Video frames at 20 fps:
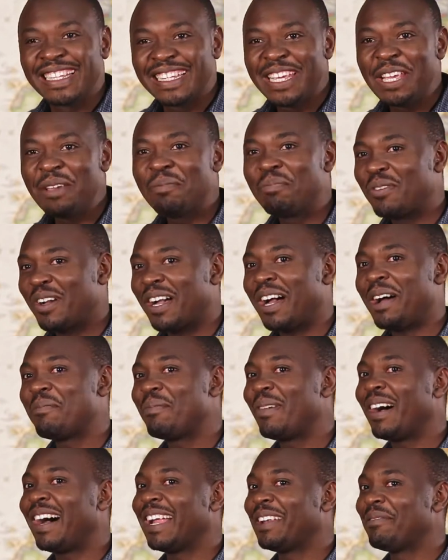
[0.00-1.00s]
Keep
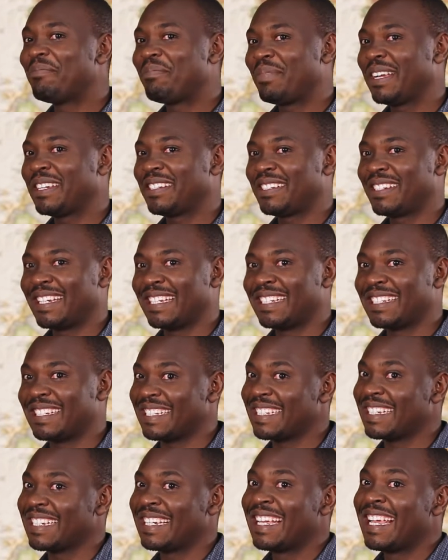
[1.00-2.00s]
calm and
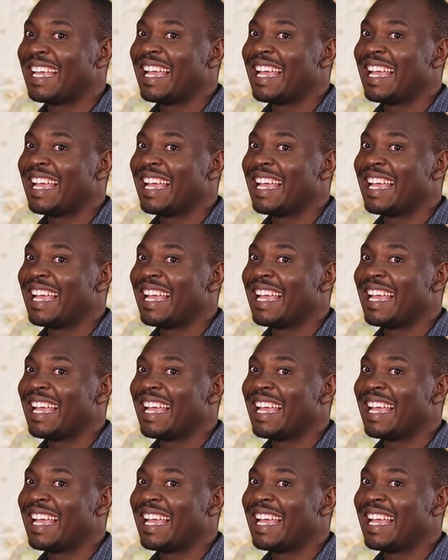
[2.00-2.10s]
patience.